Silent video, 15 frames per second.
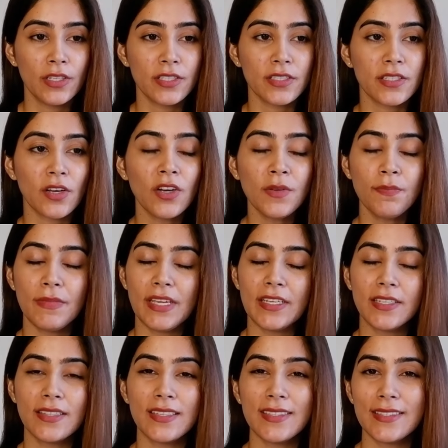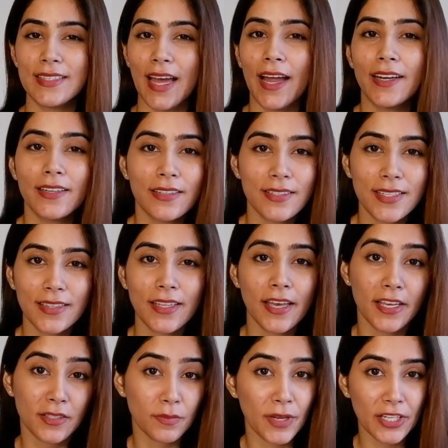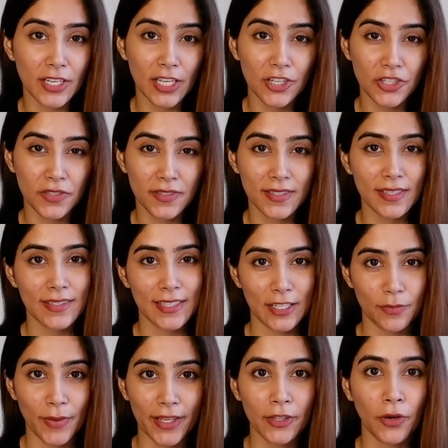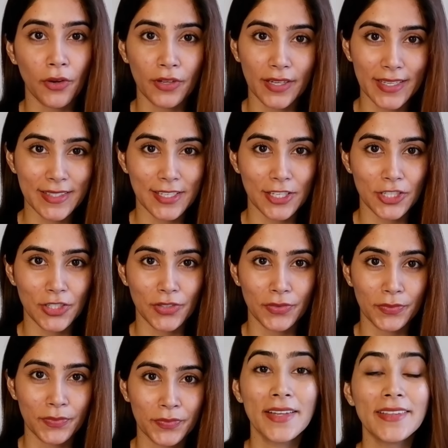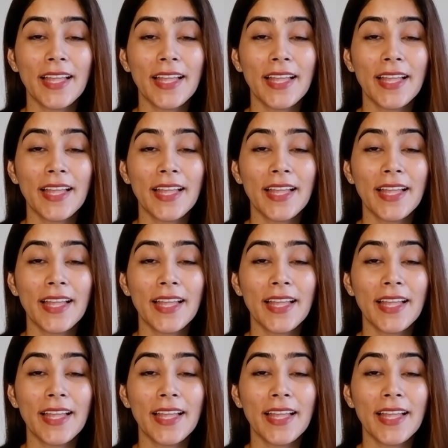does not meet the standards and the expectations set by the organization.